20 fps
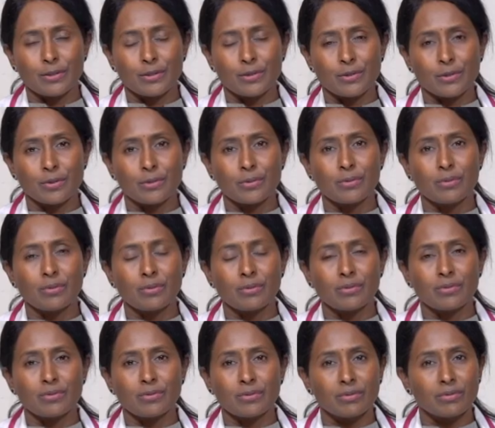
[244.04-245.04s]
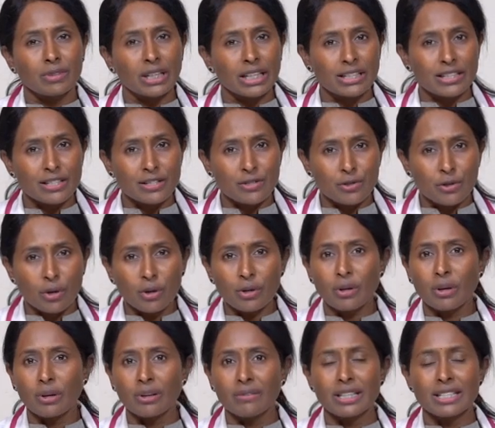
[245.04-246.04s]
So it is
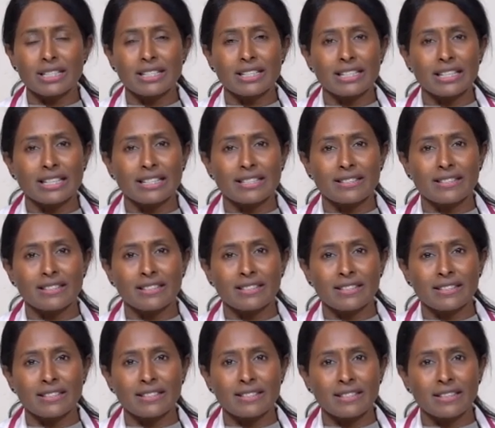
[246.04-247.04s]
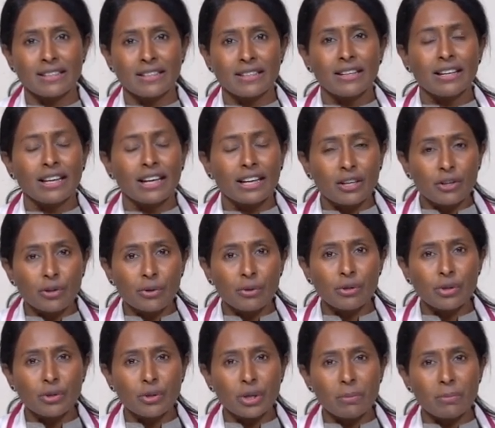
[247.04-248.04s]
not always a death sentence.
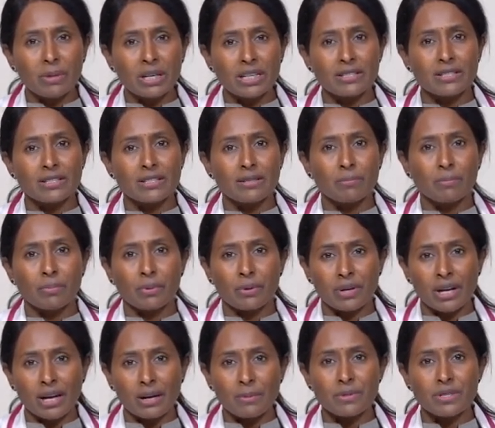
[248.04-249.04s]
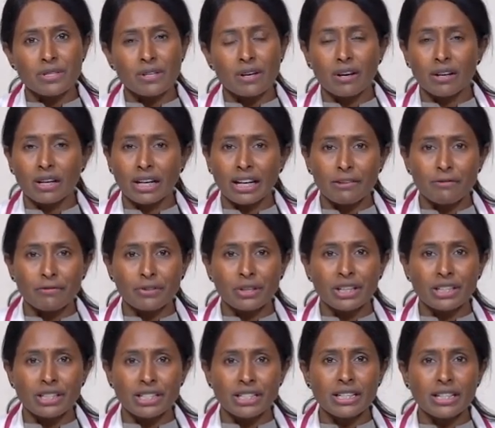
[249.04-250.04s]
Acute leukemias perhaps are
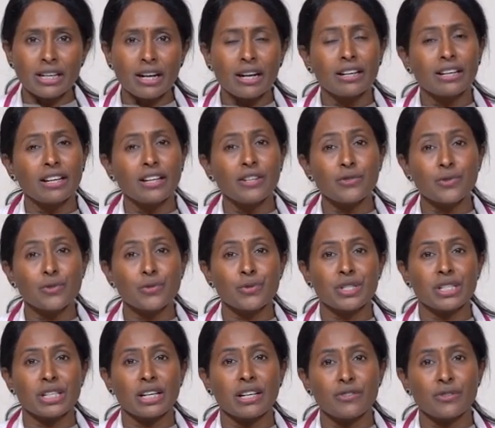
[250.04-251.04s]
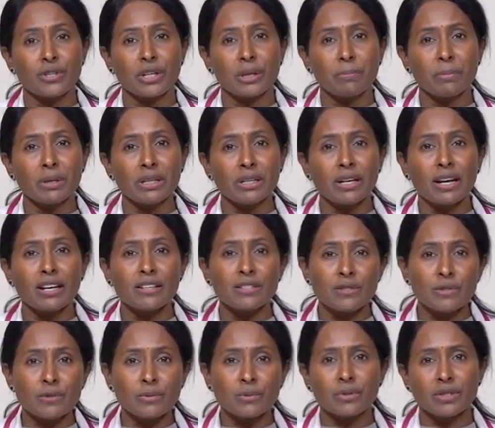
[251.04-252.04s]
life-threatening and needs to start treatment
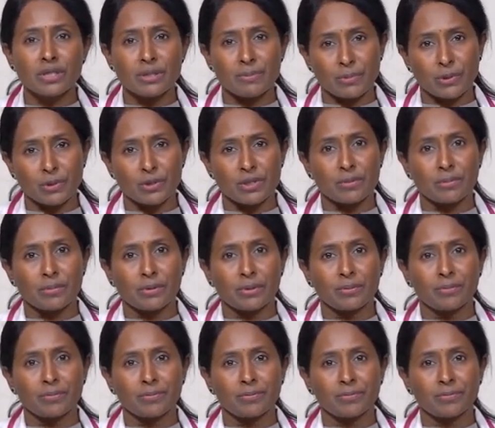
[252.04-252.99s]
as soon as possible.